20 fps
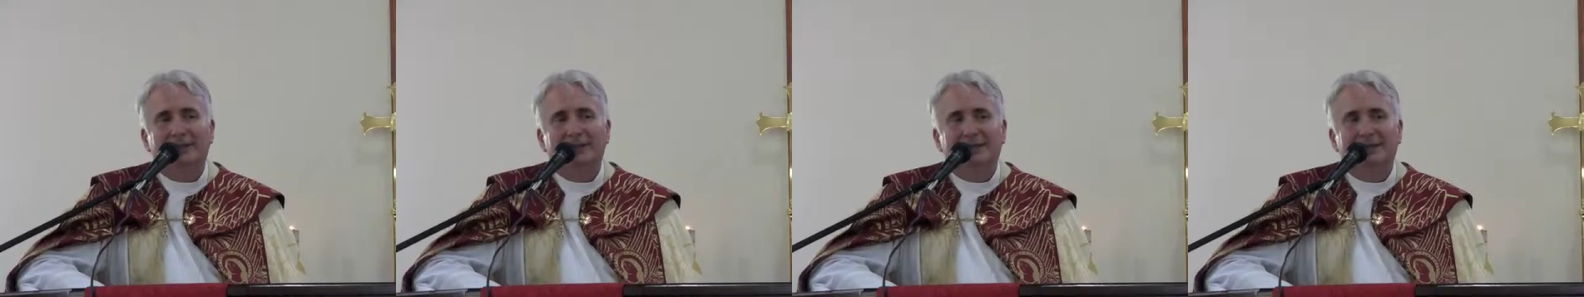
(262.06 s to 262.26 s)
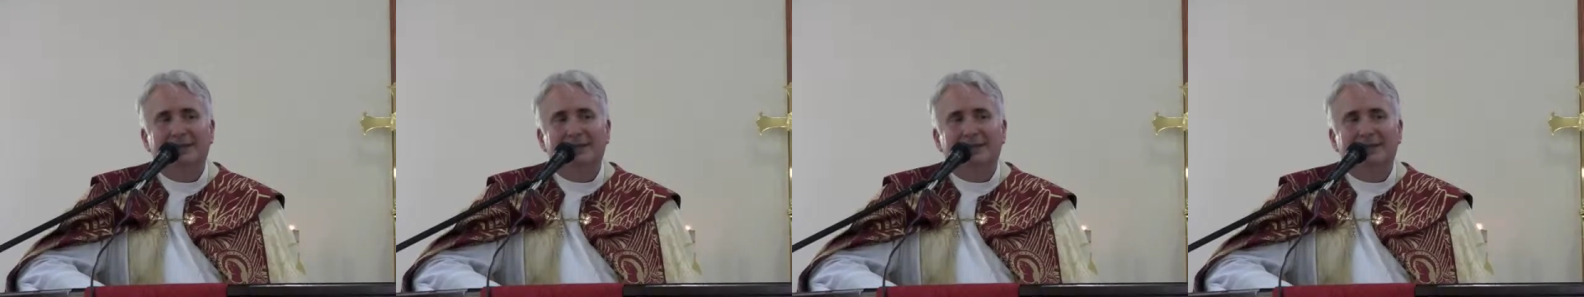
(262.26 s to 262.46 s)

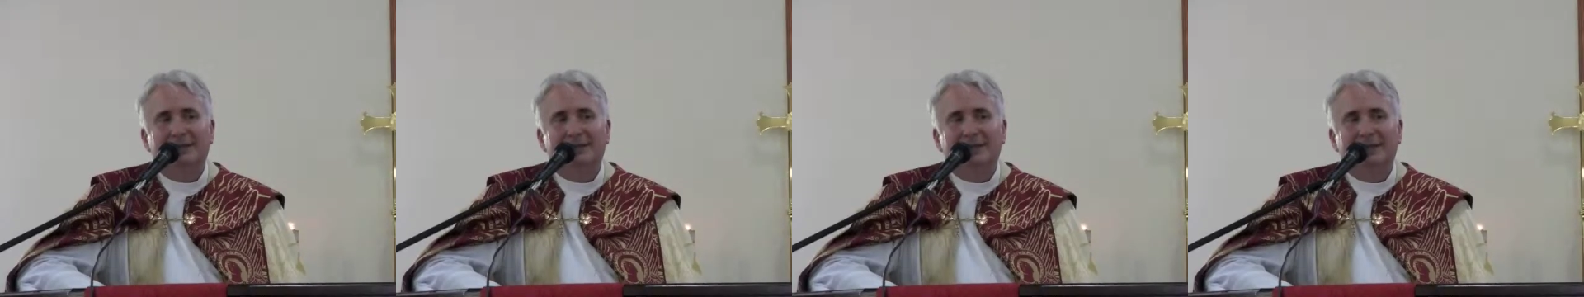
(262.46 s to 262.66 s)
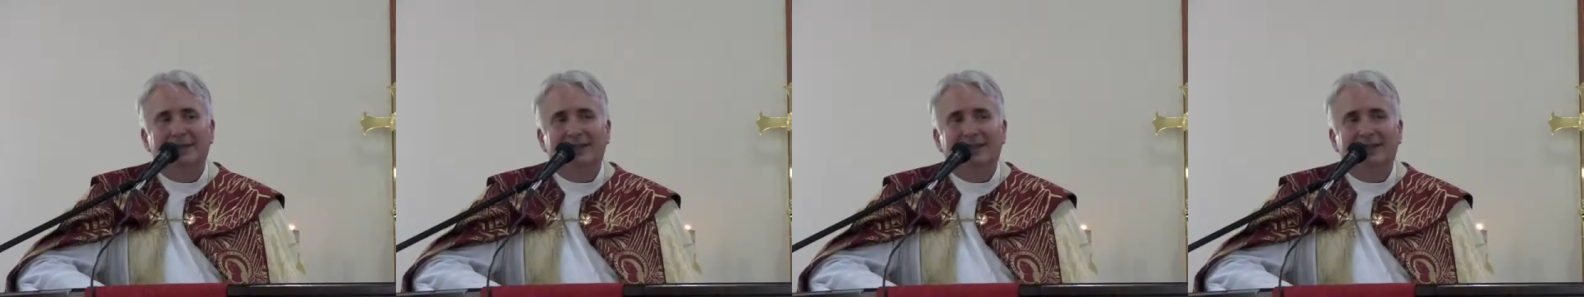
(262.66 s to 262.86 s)

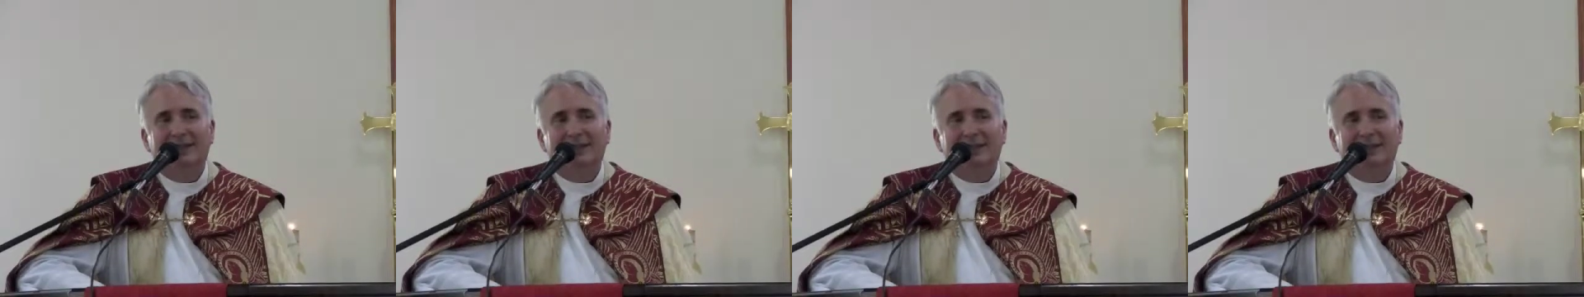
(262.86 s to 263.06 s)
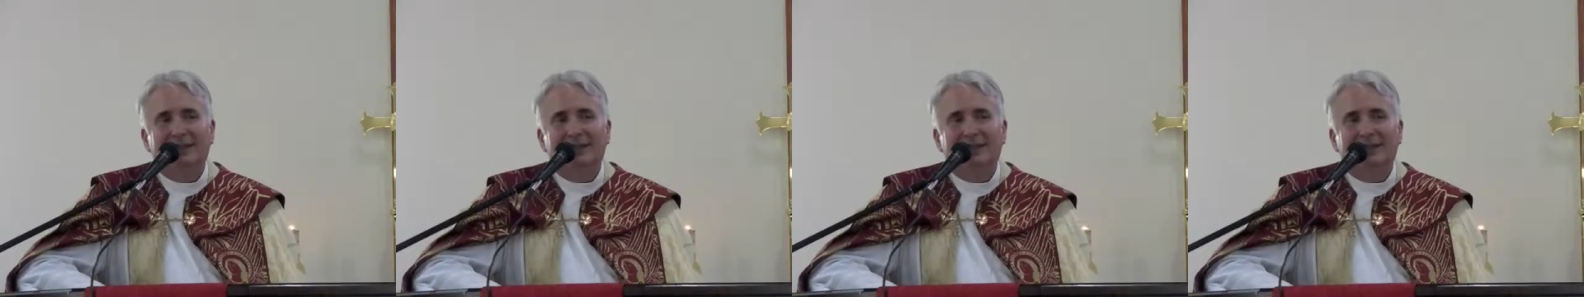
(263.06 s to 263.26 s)

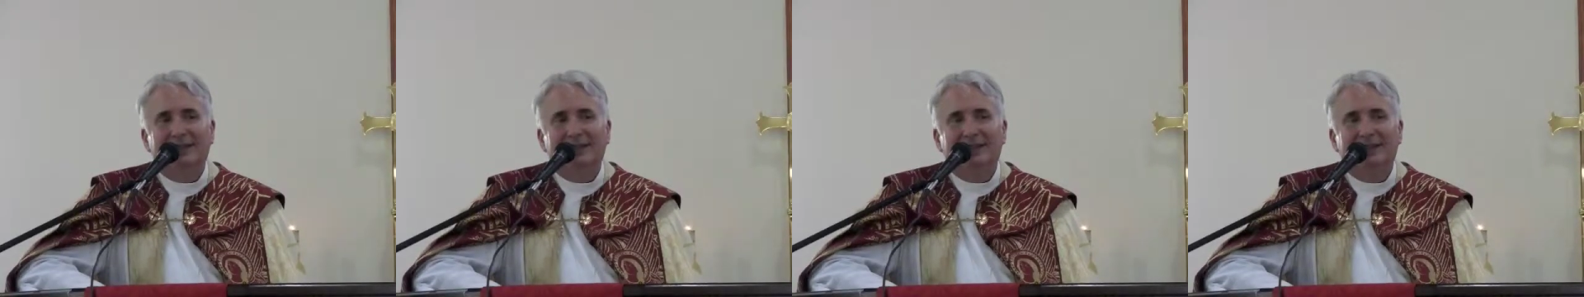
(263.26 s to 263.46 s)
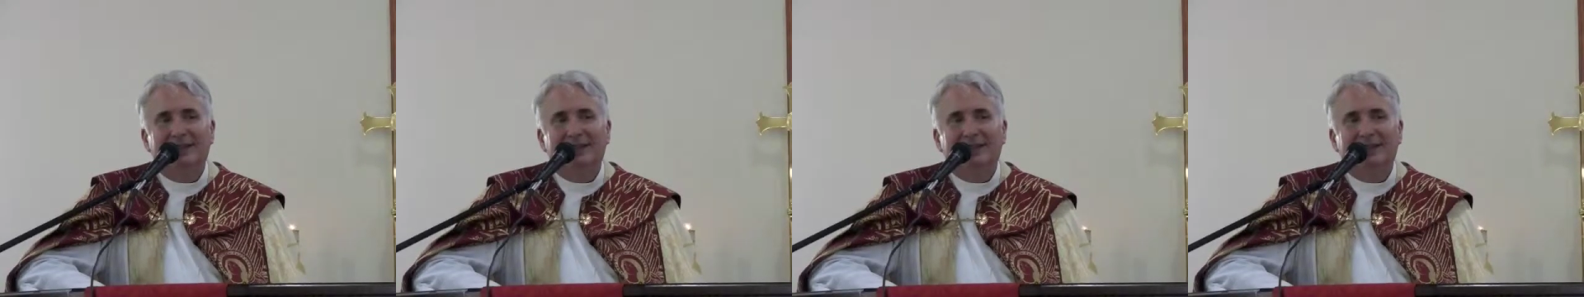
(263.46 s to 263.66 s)

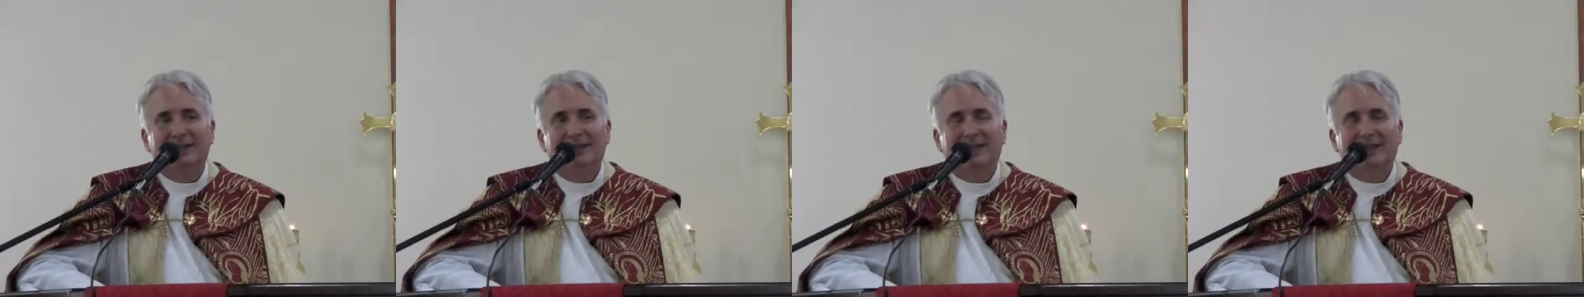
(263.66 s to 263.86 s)
Nobody speaks.